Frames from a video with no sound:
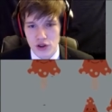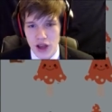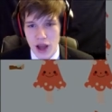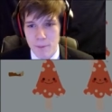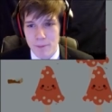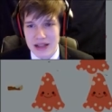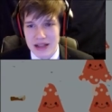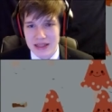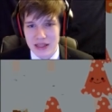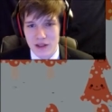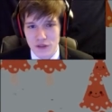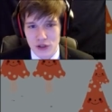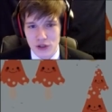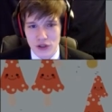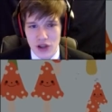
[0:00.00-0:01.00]
I picked the
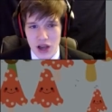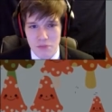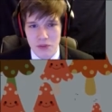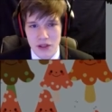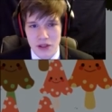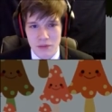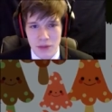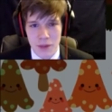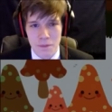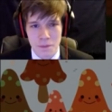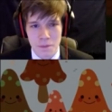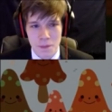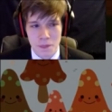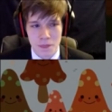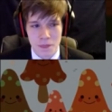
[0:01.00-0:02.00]
food up, come
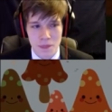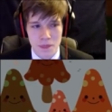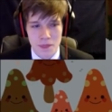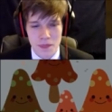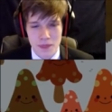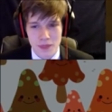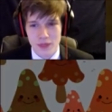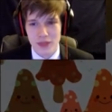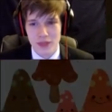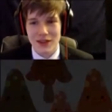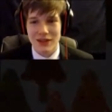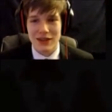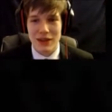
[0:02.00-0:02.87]
on!